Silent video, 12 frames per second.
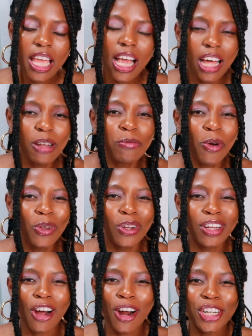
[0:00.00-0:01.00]
It kind of pulled
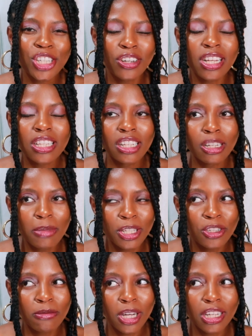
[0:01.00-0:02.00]
on the heartstrings a little
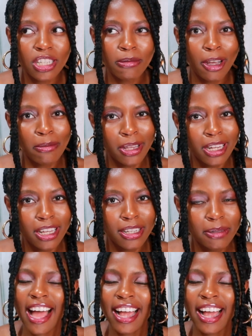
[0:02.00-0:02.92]
bit too much, in my opinion.